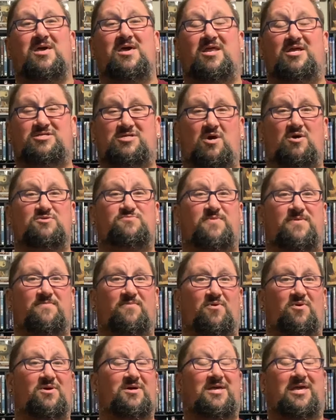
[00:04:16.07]
as always,
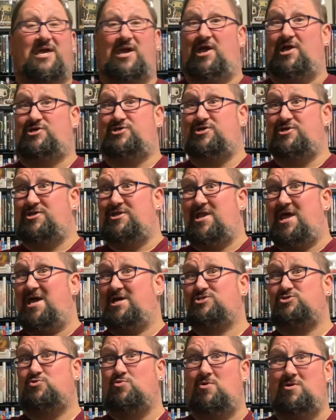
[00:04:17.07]
people, catch you in the
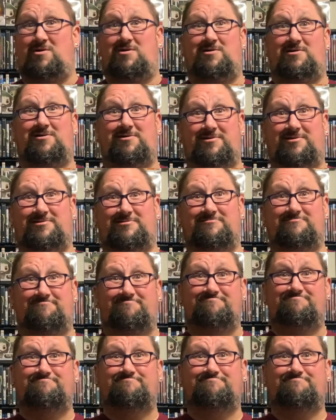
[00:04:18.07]
next one!